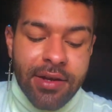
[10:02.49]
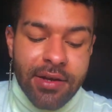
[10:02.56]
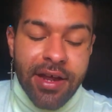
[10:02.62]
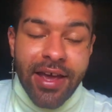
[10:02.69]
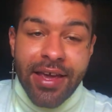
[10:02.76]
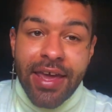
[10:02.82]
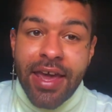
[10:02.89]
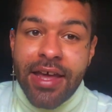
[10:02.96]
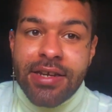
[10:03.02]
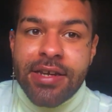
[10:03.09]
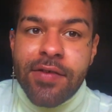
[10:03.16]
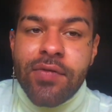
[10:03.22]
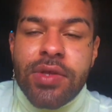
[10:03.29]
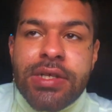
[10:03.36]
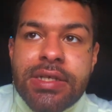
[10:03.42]
I can
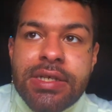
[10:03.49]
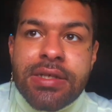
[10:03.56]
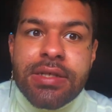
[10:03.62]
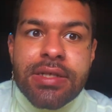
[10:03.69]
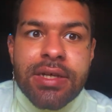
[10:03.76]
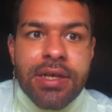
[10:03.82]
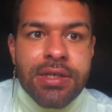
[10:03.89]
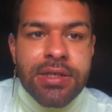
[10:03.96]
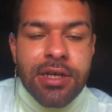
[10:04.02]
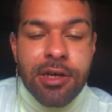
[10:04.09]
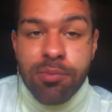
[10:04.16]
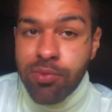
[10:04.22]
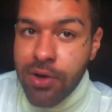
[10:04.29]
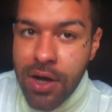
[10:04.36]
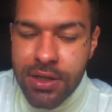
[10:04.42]
definitely see this as like a
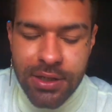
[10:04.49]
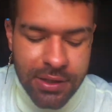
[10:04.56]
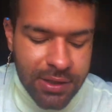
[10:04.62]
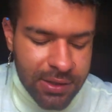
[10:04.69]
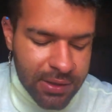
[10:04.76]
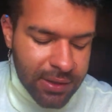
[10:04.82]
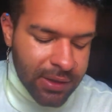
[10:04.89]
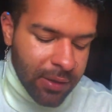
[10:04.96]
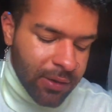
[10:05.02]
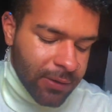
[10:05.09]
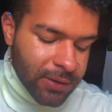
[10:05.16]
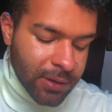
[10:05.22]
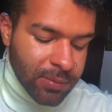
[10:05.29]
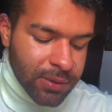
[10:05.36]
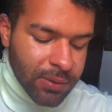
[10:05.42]
project of
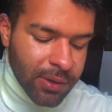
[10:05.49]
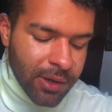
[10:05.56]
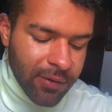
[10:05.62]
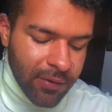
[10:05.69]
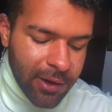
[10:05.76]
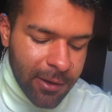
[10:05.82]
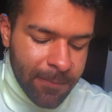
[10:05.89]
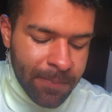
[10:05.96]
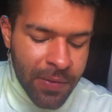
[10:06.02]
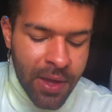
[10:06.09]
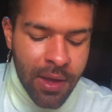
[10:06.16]
some sort, right?